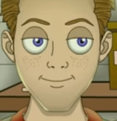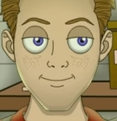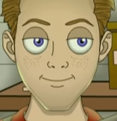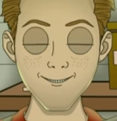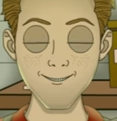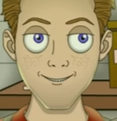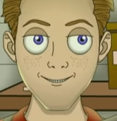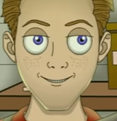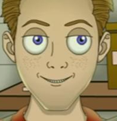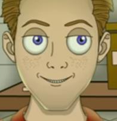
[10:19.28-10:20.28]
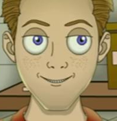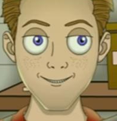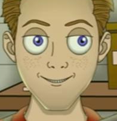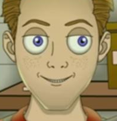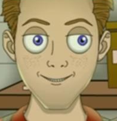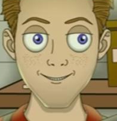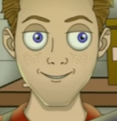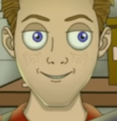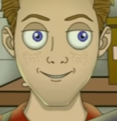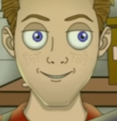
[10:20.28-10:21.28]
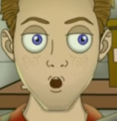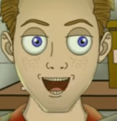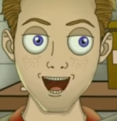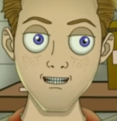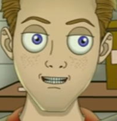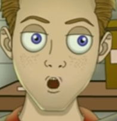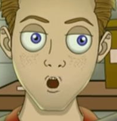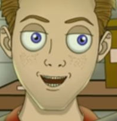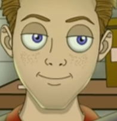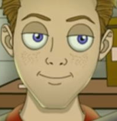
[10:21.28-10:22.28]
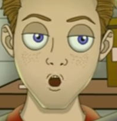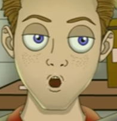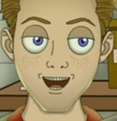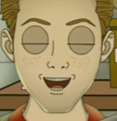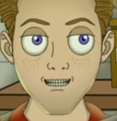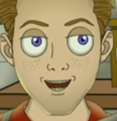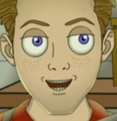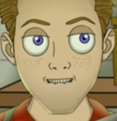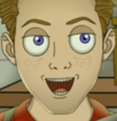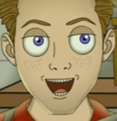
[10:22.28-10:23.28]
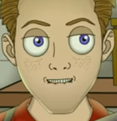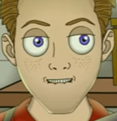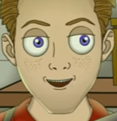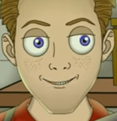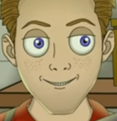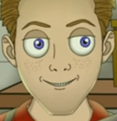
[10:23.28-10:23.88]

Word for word: and the food tasted good. "Good evening! Oh, it's you again, sir!"